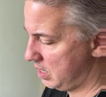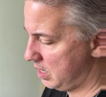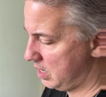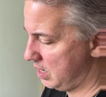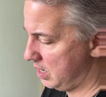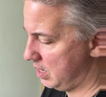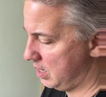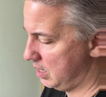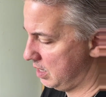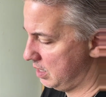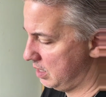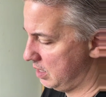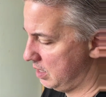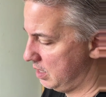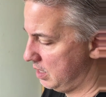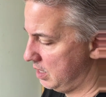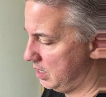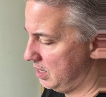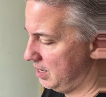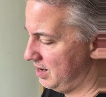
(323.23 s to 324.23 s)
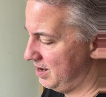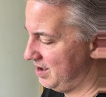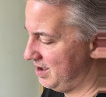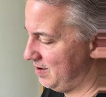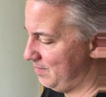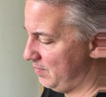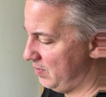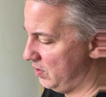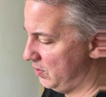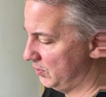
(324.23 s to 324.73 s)
And
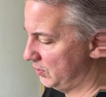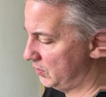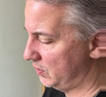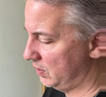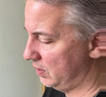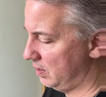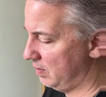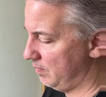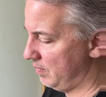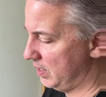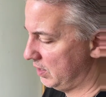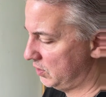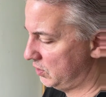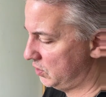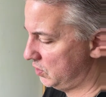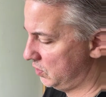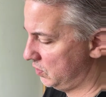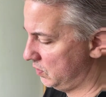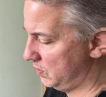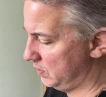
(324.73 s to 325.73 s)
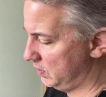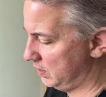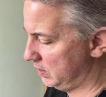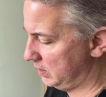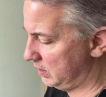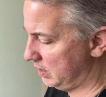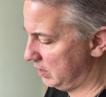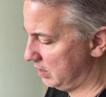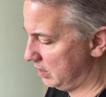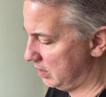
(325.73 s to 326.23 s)
I'm also going to make sure that
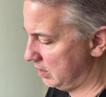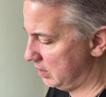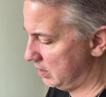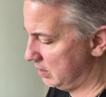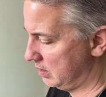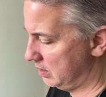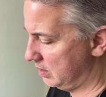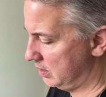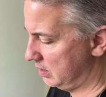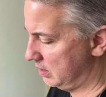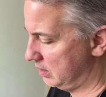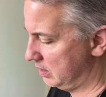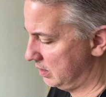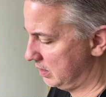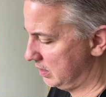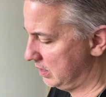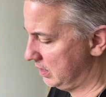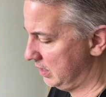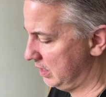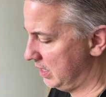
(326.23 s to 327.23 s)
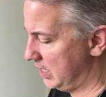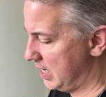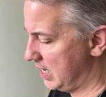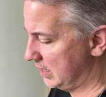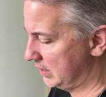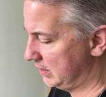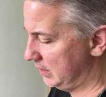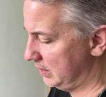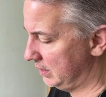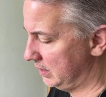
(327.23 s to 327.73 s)
they're
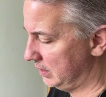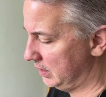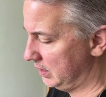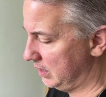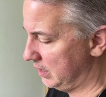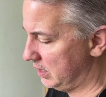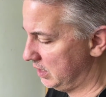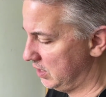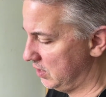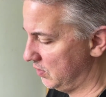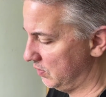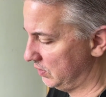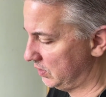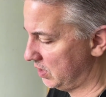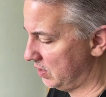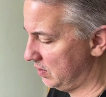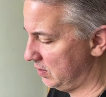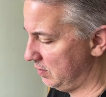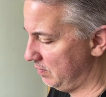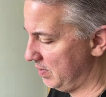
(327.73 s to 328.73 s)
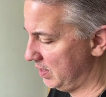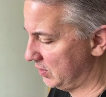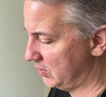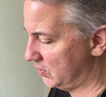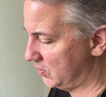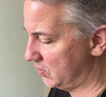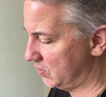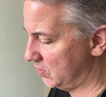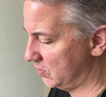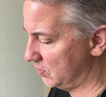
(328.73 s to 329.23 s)
connected. You know, it's hard to make
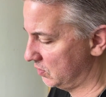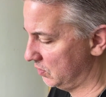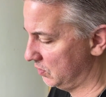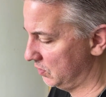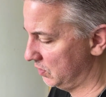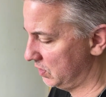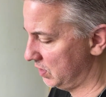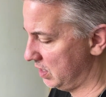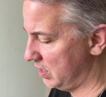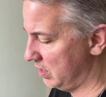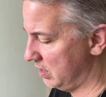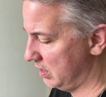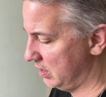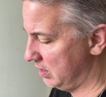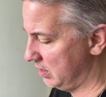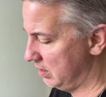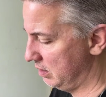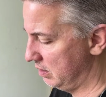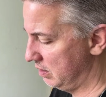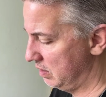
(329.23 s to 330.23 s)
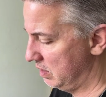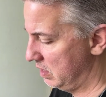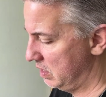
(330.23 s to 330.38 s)
circles on